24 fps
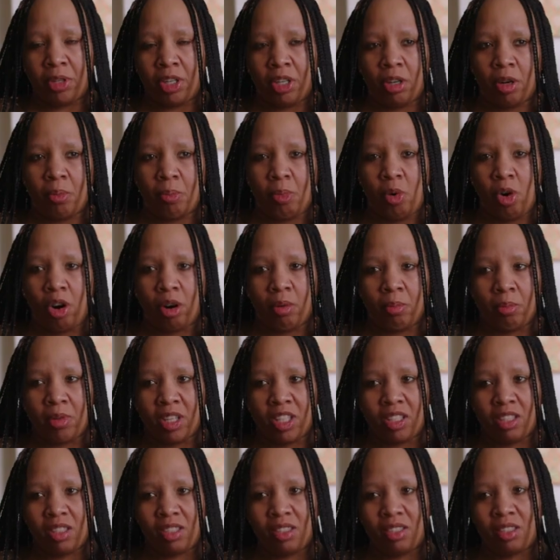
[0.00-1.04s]
in an
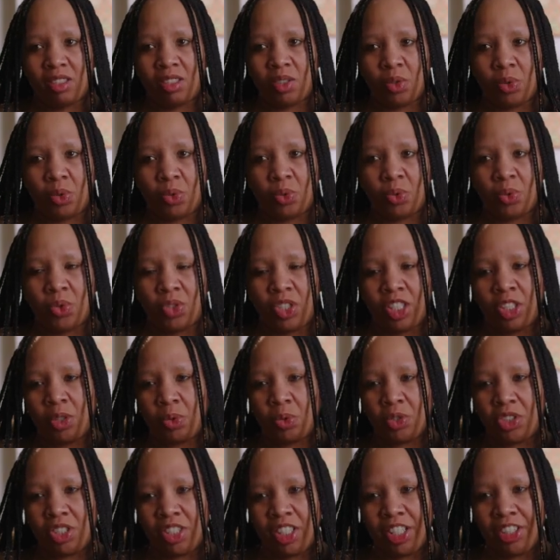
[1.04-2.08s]
apartment, so it
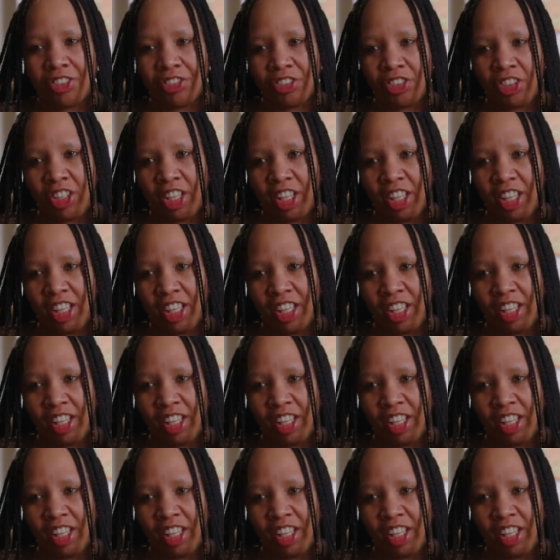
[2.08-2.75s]
was different.